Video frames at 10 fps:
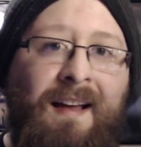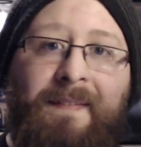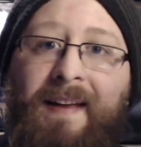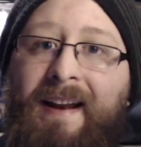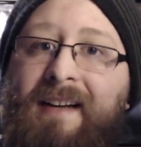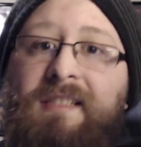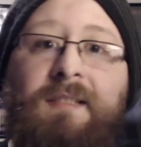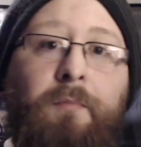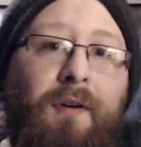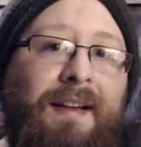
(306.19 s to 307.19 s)
that he
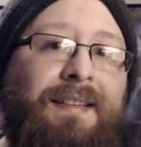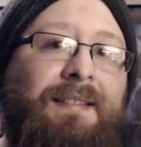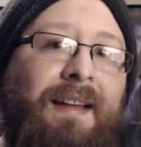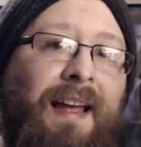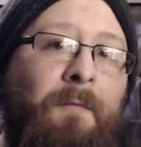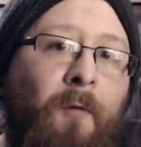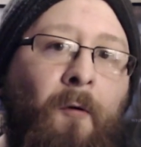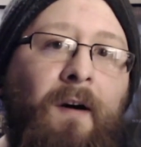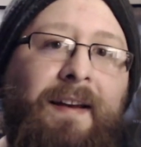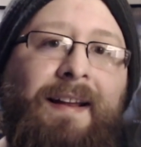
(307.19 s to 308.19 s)
just put his name
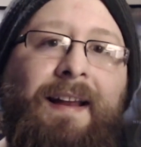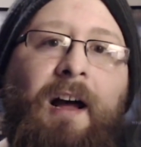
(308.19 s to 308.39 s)
on and